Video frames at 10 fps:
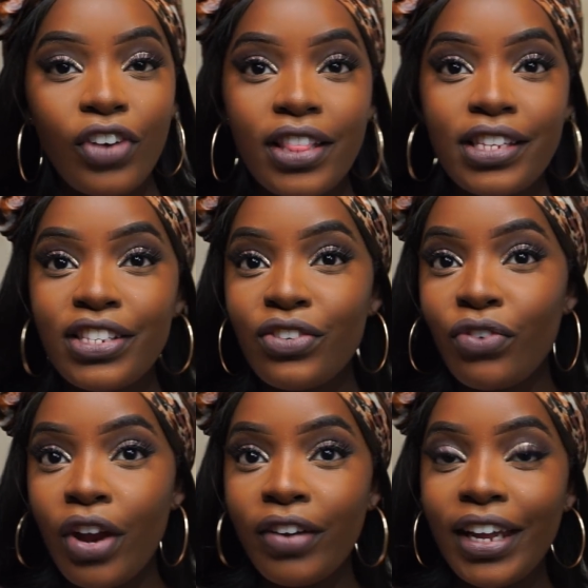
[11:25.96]
feel like this is a
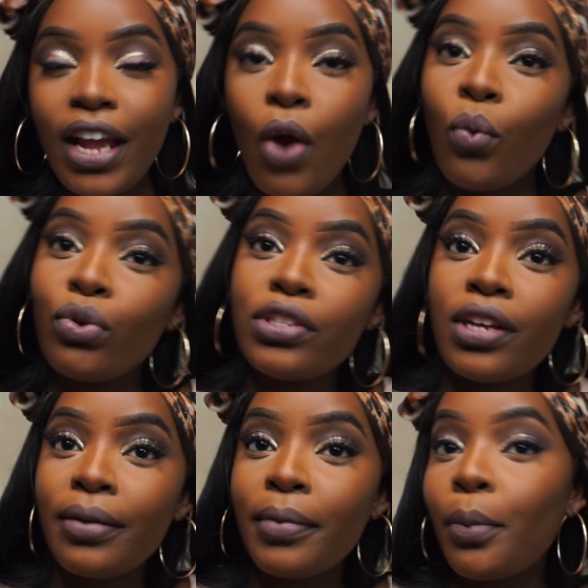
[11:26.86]
very
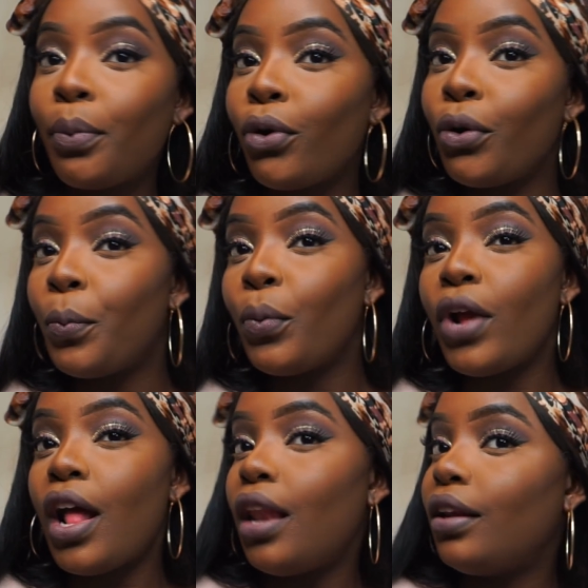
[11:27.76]
autumn
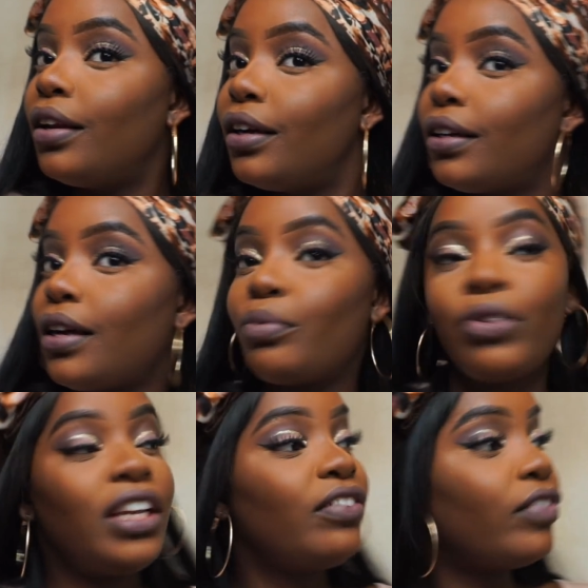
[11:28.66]
appropriate look. I'm
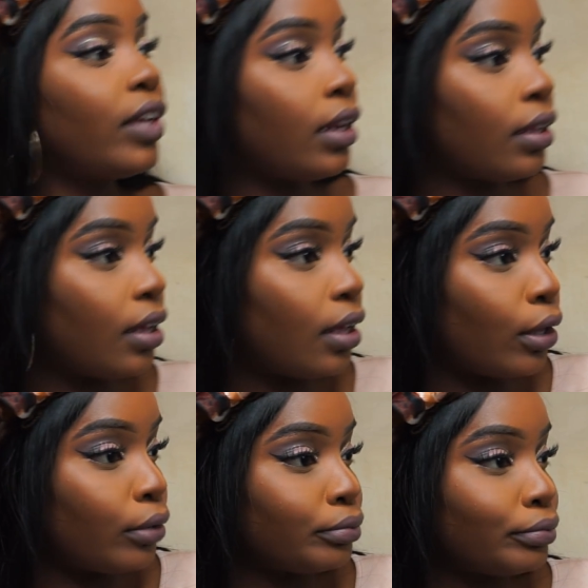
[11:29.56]
really feeling
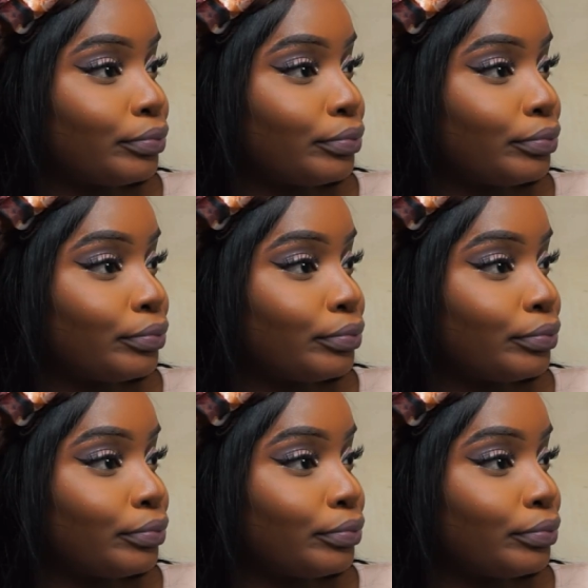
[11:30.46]
it.